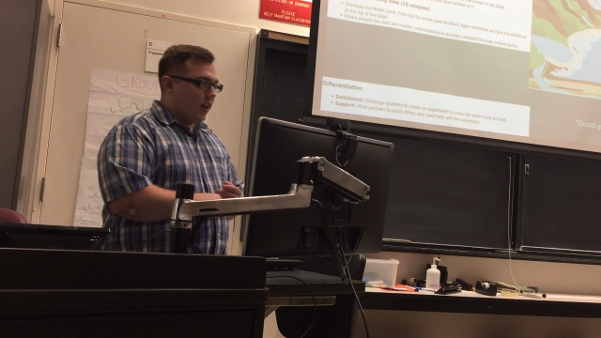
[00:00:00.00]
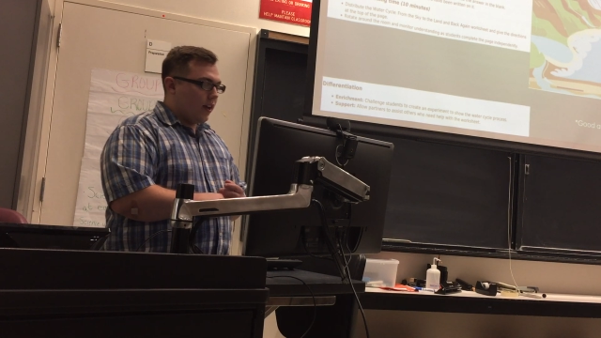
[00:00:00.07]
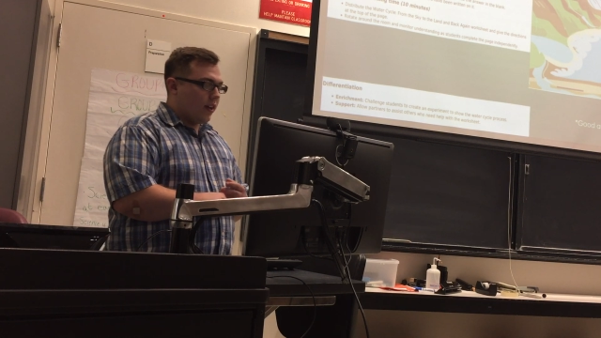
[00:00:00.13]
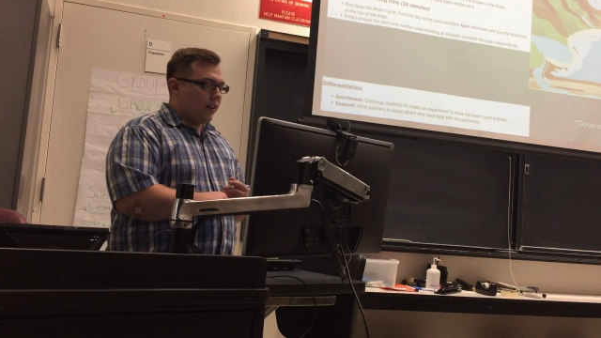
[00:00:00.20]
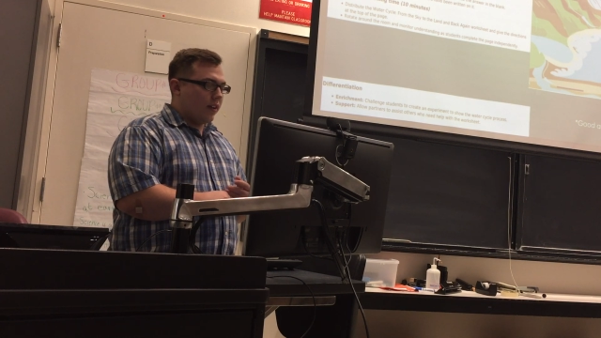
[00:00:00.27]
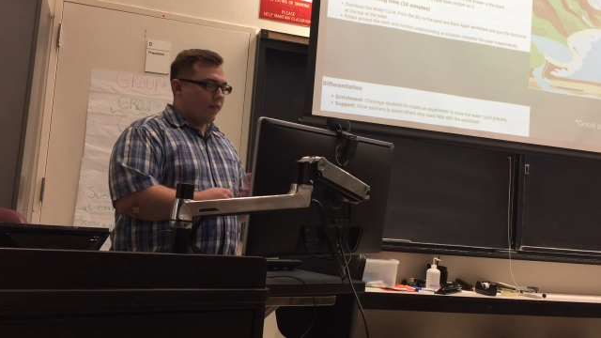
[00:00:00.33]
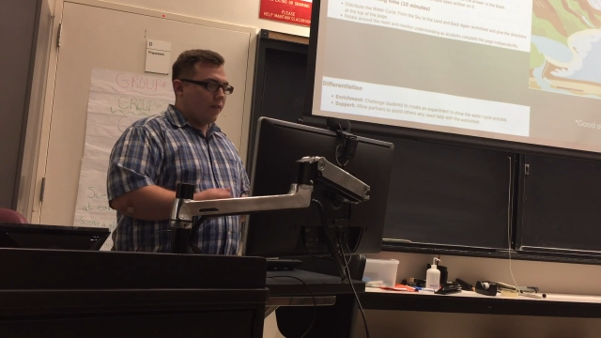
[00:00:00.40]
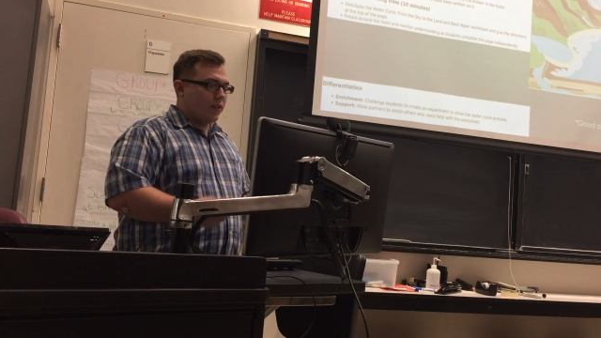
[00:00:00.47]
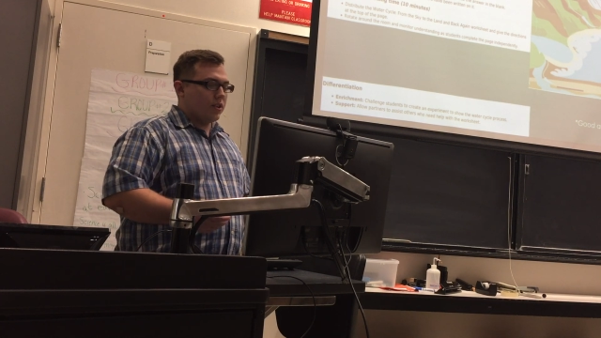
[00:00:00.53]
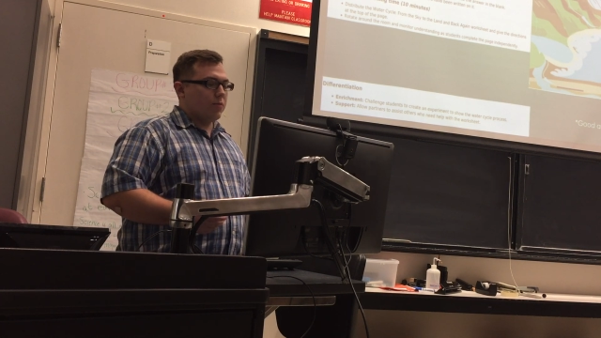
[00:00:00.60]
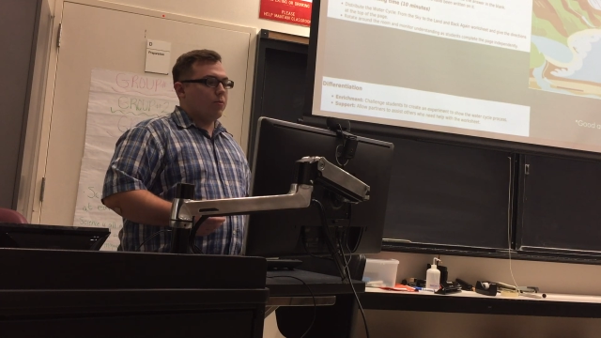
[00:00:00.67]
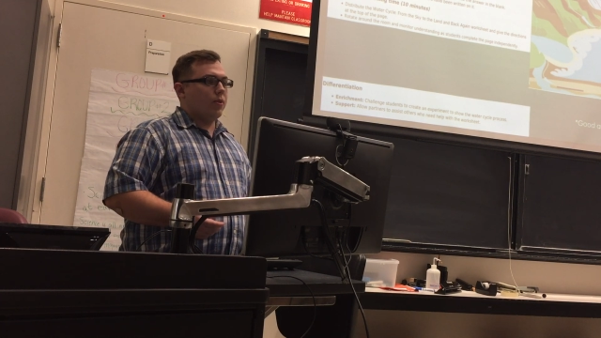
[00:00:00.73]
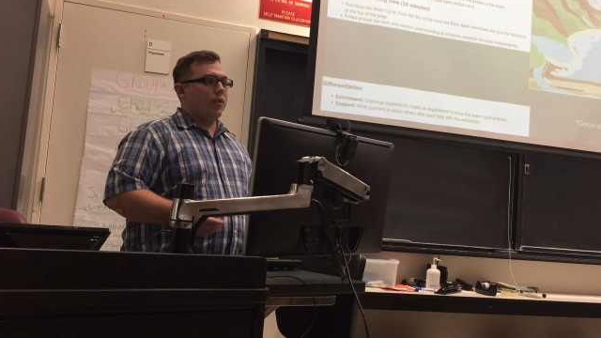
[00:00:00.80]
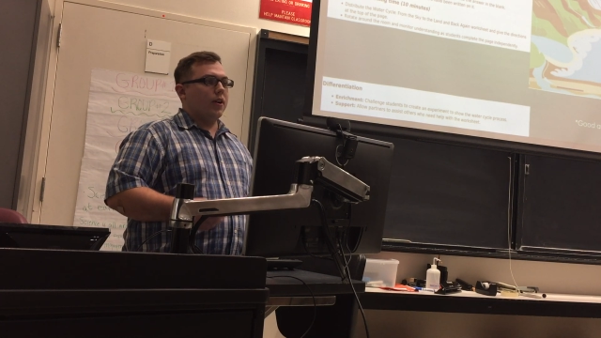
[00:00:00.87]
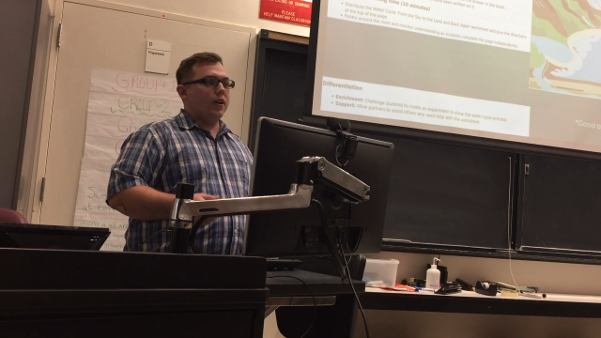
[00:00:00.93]
And for
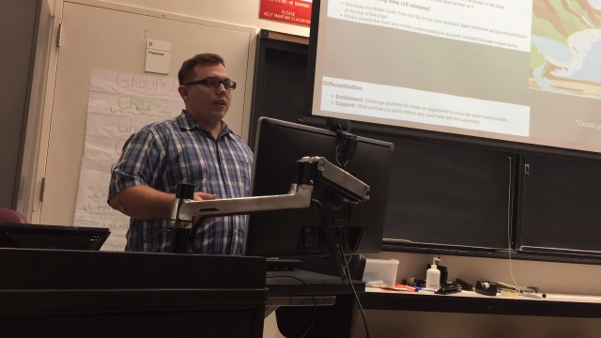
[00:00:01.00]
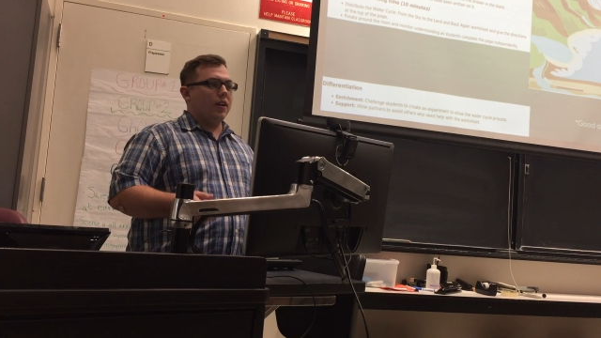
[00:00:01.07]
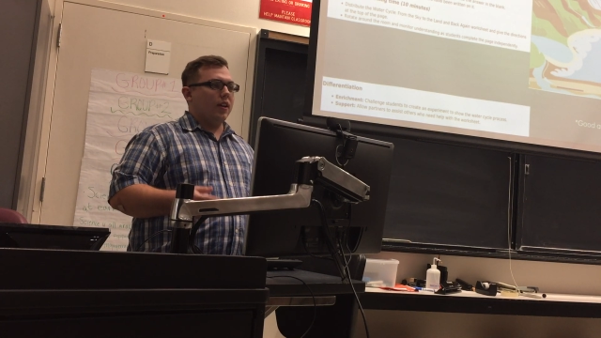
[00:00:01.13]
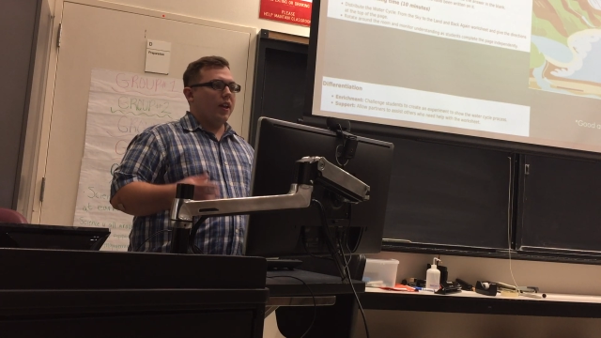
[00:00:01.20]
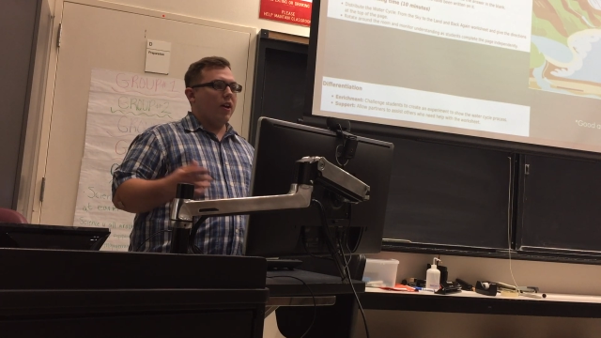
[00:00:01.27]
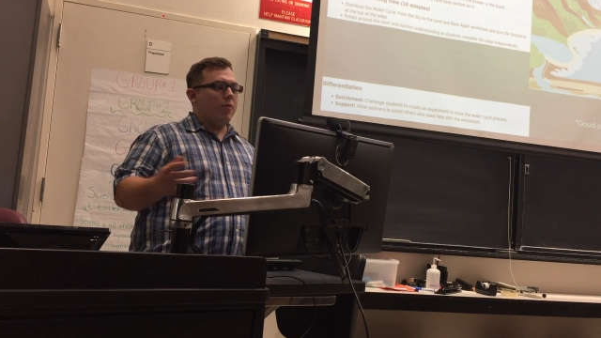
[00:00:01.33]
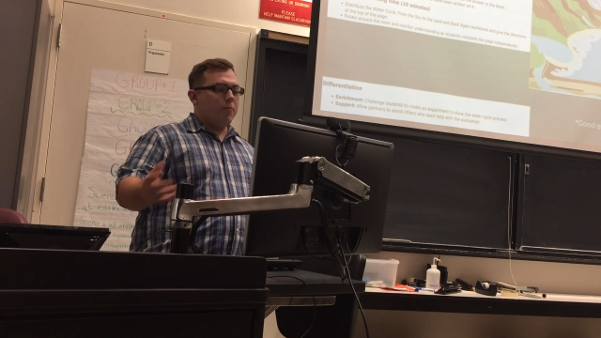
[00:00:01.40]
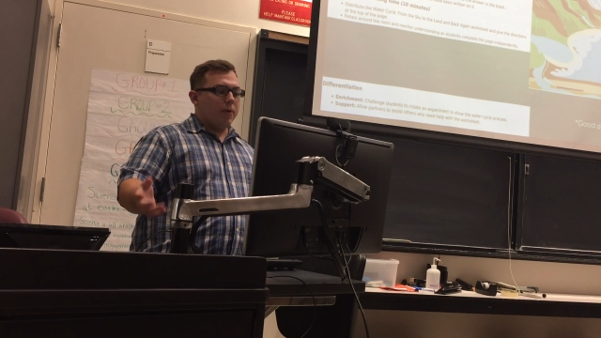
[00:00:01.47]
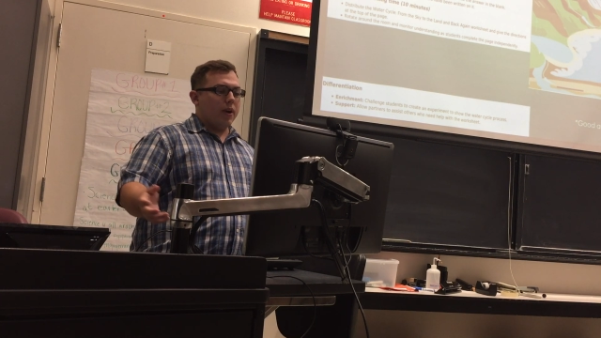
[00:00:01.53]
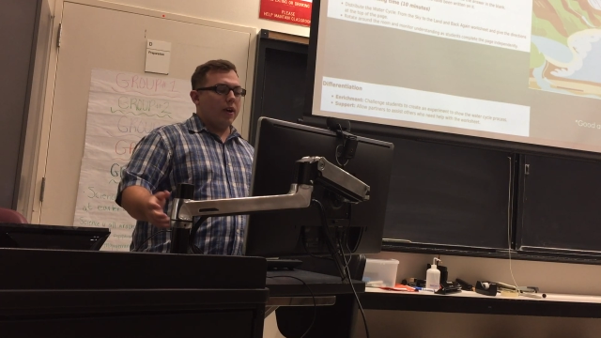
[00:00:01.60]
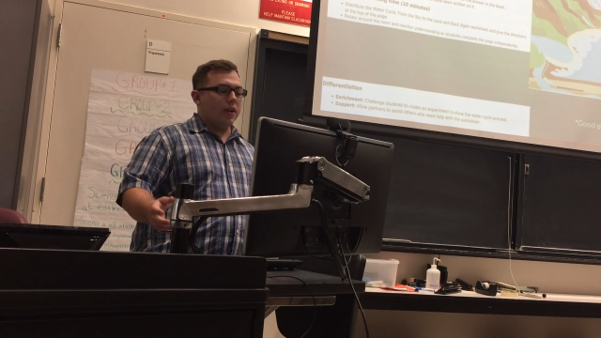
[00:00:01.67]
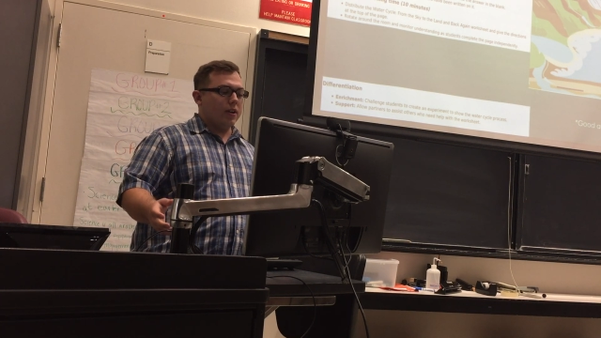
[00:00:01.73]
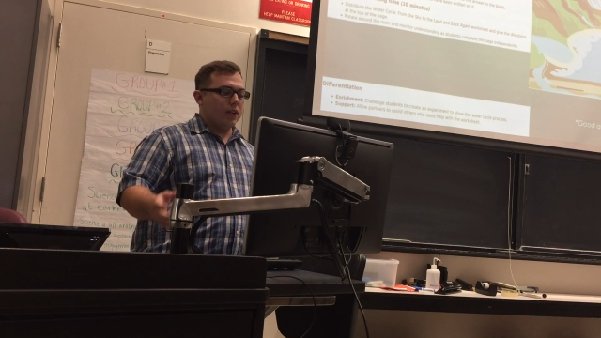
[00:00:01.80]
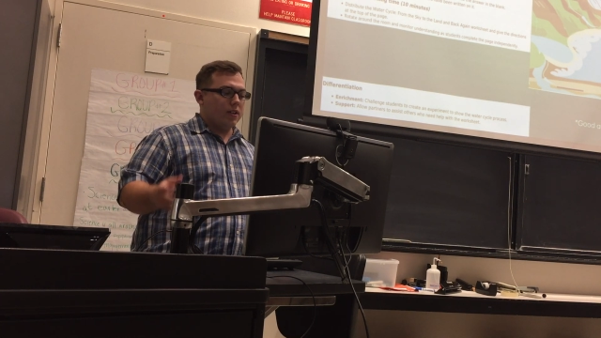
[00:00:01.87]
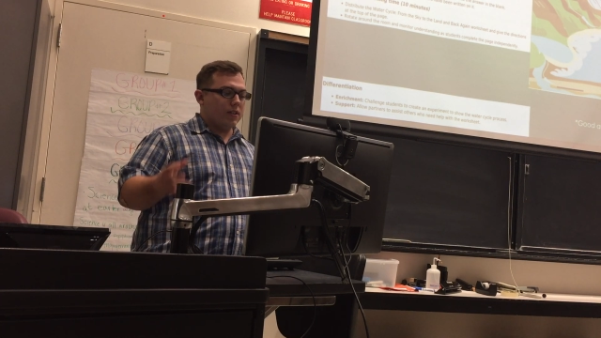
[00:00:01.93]
support, allow
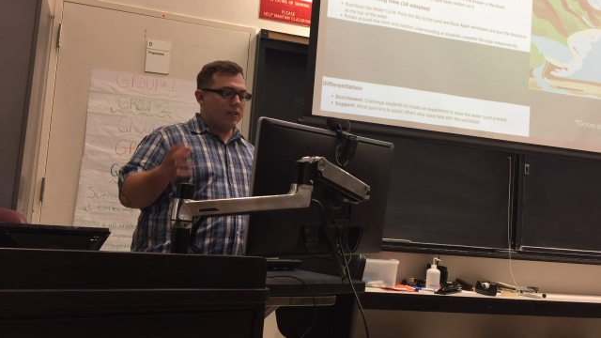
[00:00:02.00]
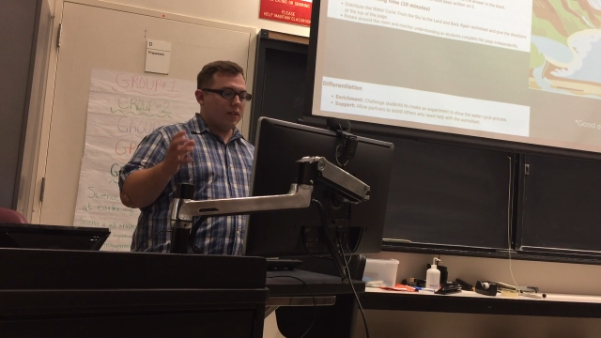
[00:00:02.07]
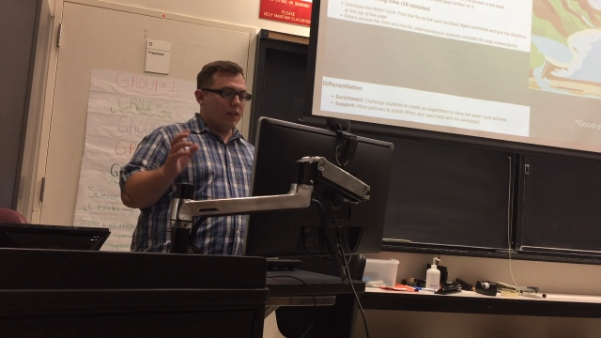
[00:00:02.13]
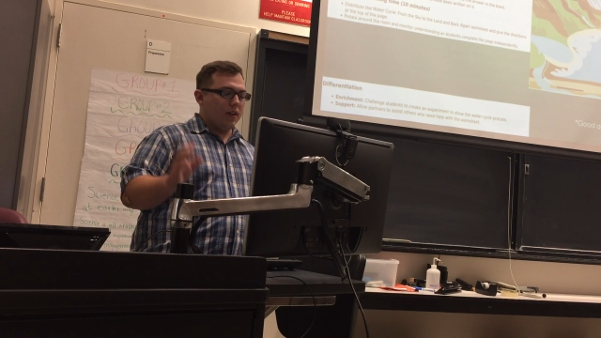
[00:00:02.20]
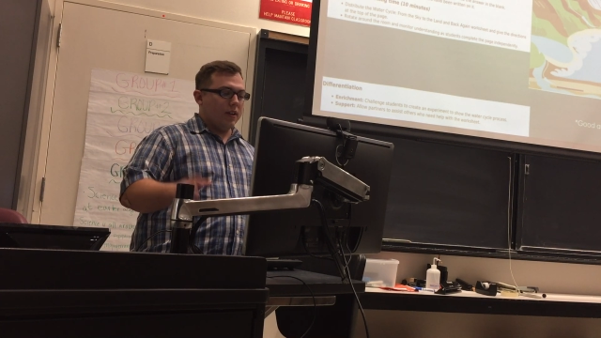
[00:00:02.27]
partners